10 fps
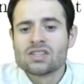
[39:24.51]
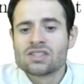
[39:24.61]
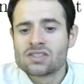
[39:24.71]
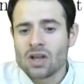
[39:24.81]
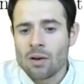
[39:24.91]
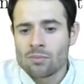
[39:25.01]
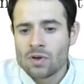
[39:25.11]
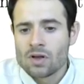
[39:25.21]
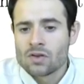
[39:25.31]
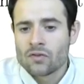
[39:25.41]
some
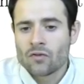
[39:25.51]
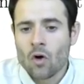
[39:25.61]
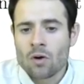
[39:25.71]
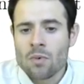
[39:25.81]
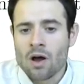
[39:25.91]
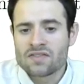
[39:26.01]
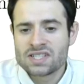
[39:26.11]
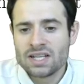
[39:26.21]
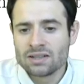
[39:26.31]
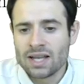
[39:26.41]
form of
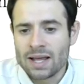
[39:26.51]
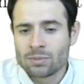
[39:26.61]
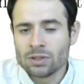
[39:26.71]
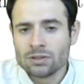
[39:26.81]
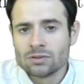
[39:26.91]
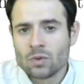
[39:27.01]
skilled labor,